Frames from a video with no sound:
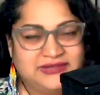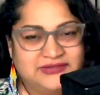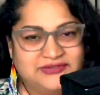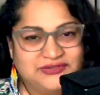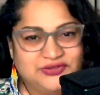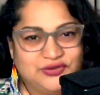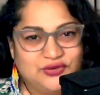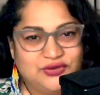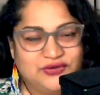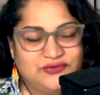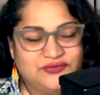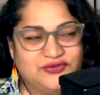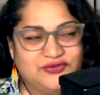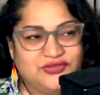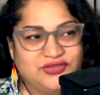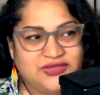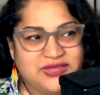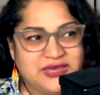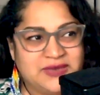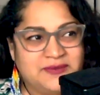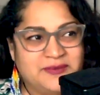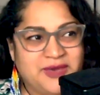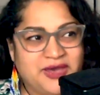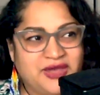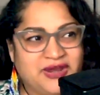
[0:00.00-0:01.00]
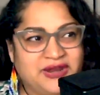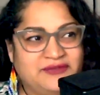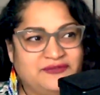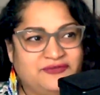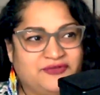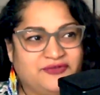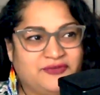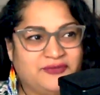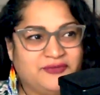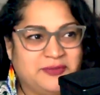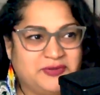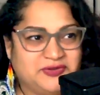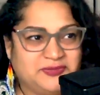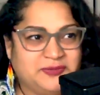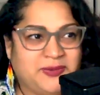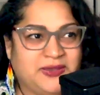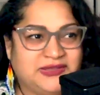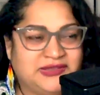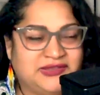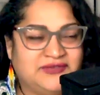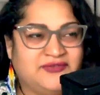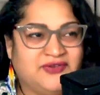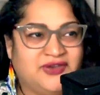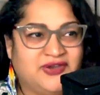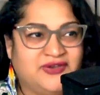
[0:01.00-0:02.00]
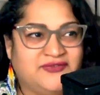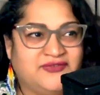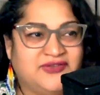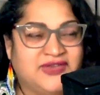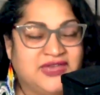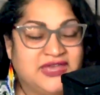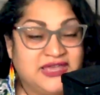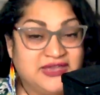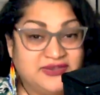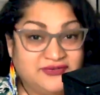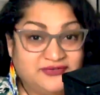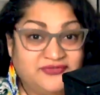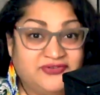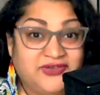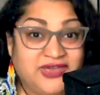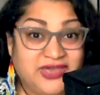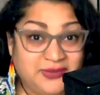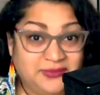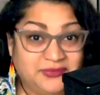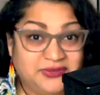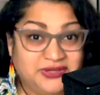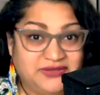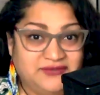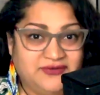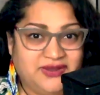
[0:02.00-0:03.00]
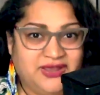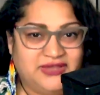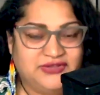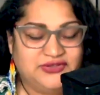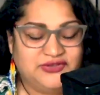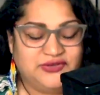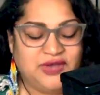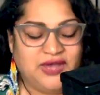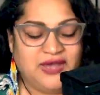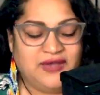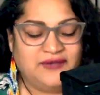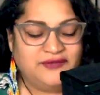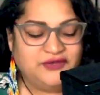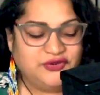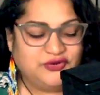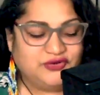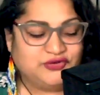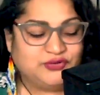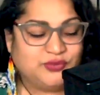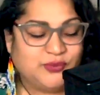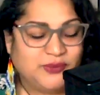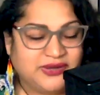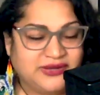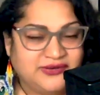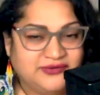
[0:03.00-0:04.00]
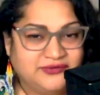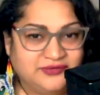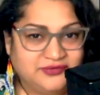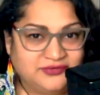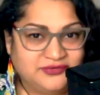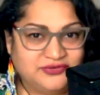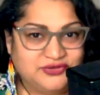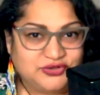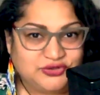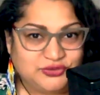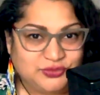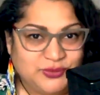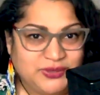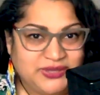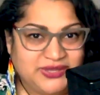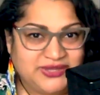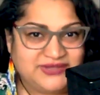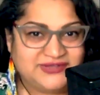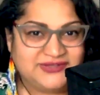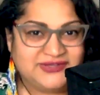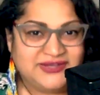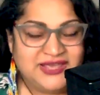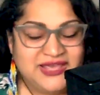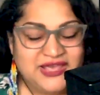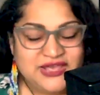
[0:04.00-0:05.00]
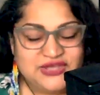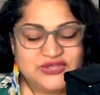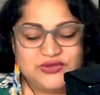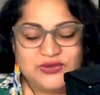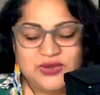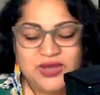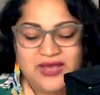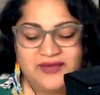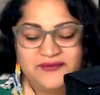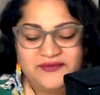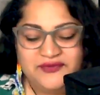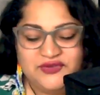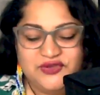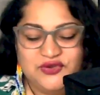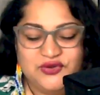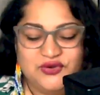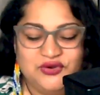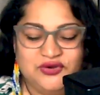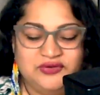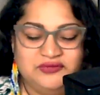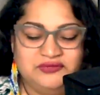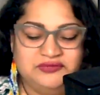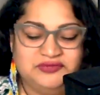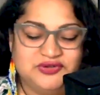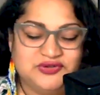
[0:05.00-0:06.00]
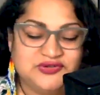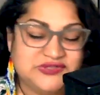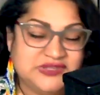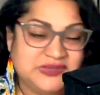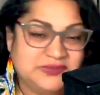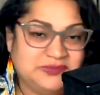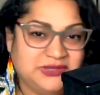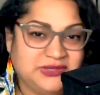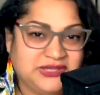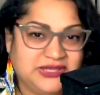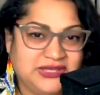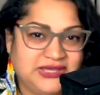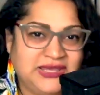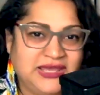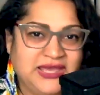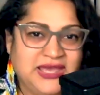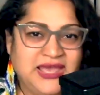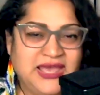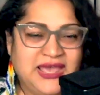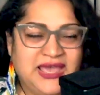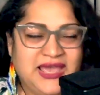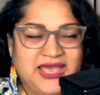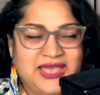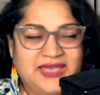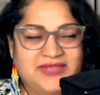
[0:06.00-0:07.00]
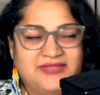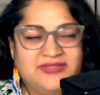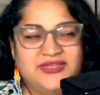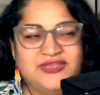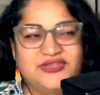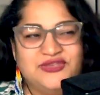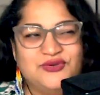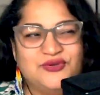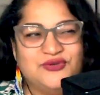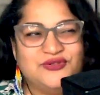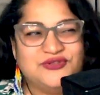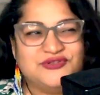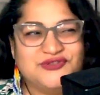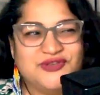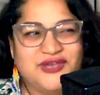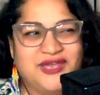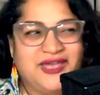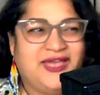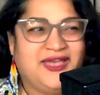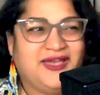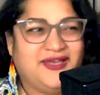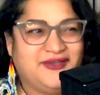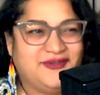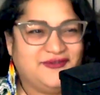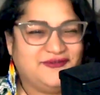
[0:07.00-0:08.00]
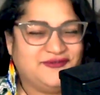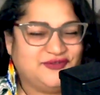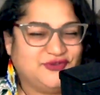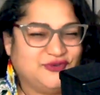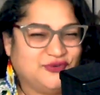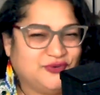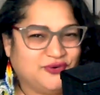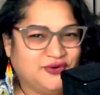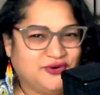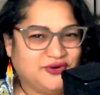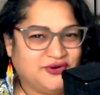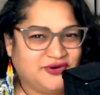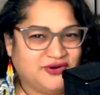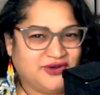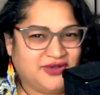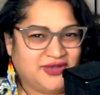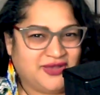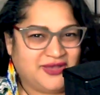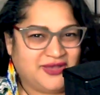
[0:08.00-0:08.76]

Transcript: So if you think about it from the perspective of family, right, you have your twin, you have your sibling, and then you also have your